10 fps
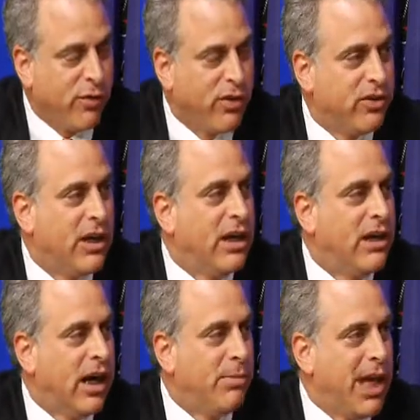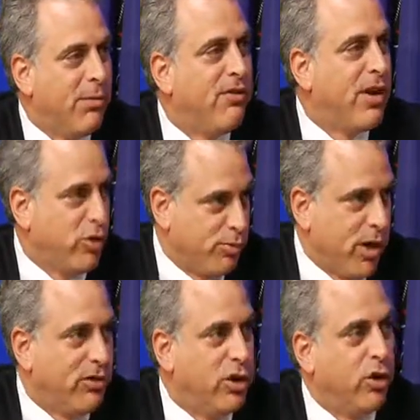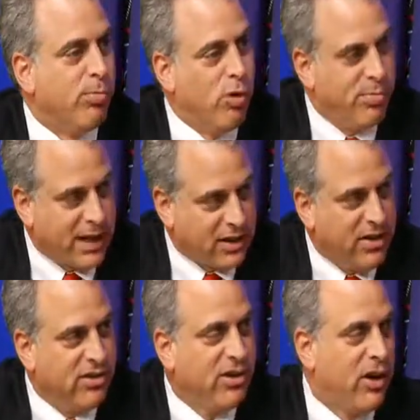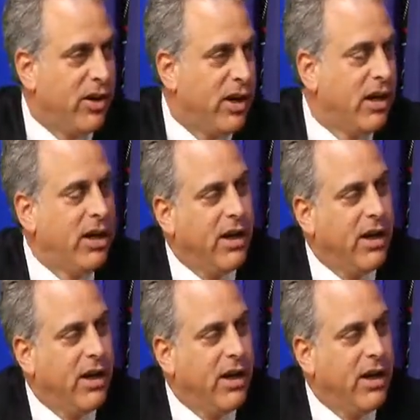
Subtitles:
Office, I became a federal prosecutor, moved back to this area,